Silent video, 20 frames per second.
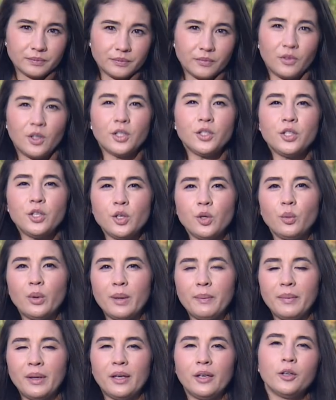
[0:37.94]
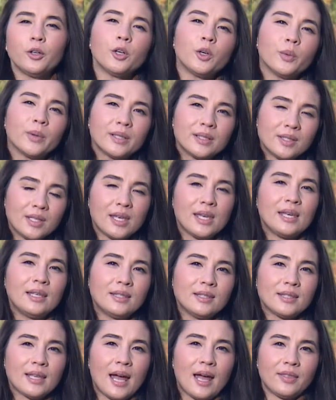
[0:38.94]
The two women who were
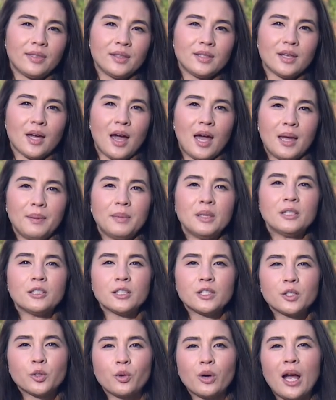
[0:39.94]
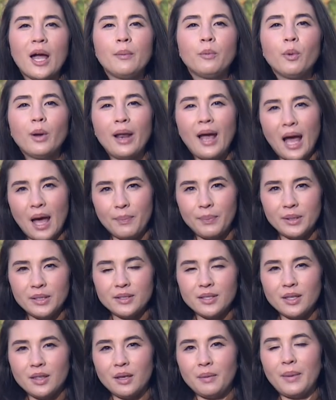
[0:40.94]
teens at the time described what
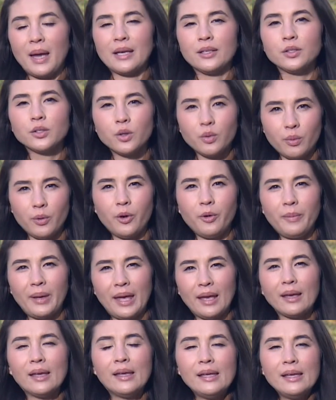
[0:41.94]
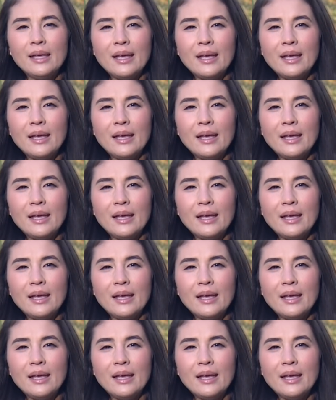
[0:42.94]
happened to them as grooming.